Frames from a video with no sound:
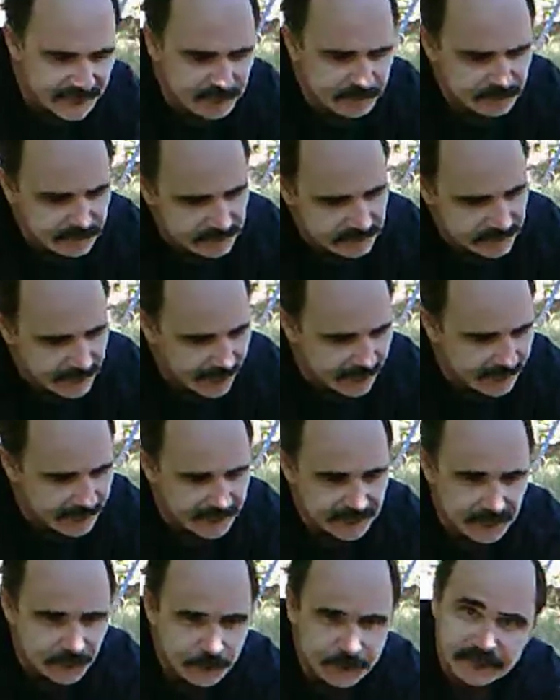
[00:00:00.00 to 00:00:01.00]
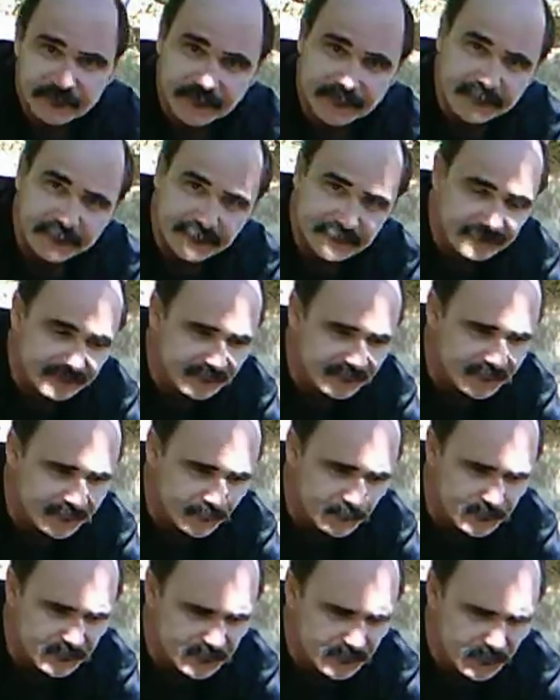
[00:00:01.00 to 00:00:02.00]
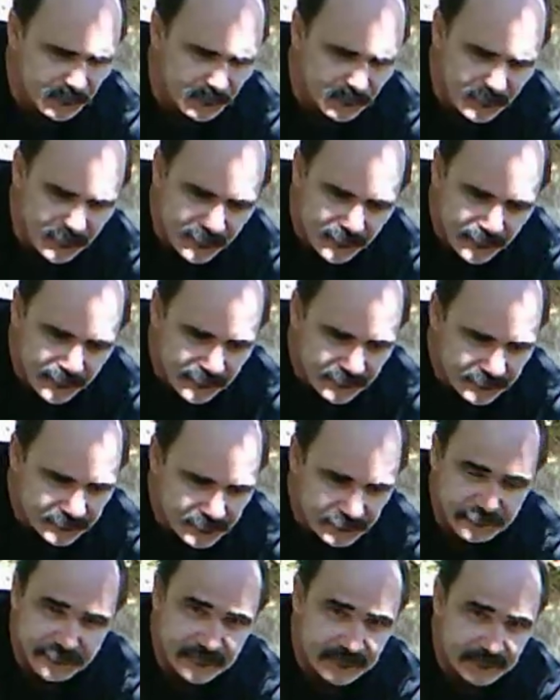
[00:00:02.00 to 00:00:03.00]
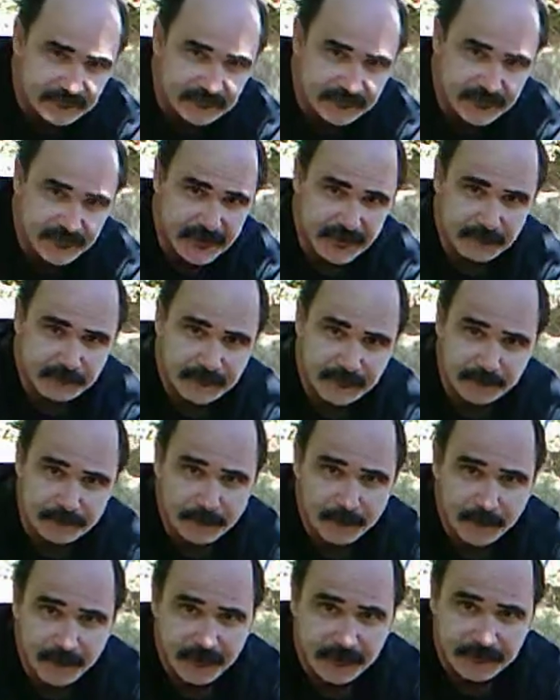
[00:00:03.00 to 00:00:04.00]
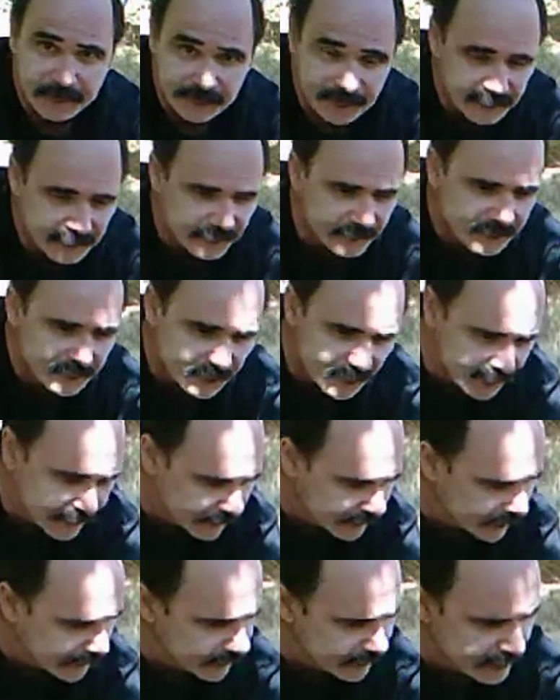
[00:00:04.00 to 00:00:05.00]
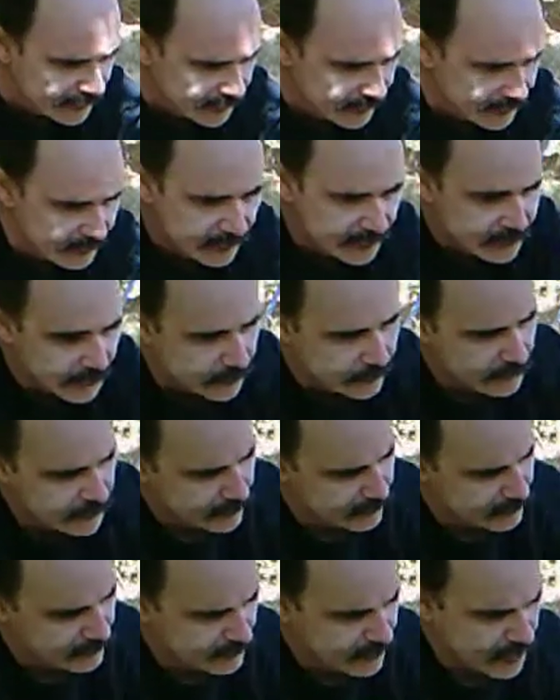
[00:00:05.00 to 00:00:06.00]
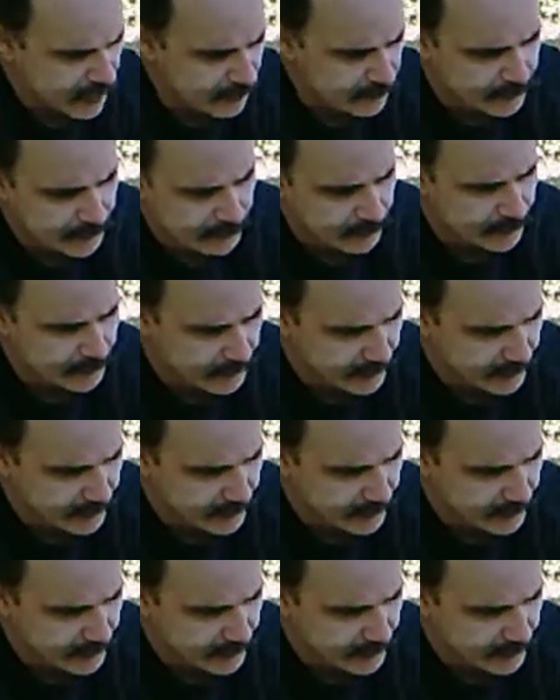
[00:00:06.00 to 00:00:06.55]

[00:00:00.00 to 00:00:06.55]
them. There was no, just keep them watered and then cover them with a